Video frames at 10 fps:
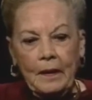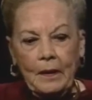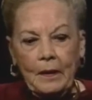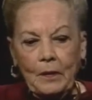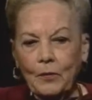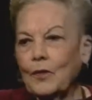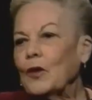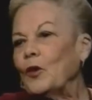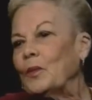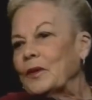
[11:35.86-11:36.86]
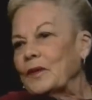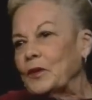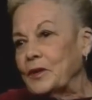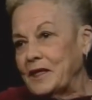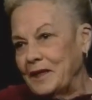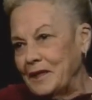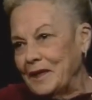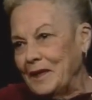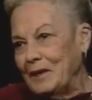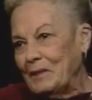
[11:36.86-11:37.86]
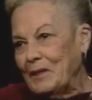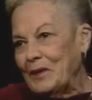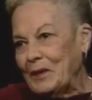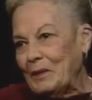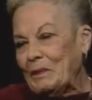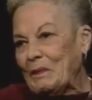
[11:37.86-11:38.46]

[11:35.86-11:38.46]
uh, Rome to Assisi, you know.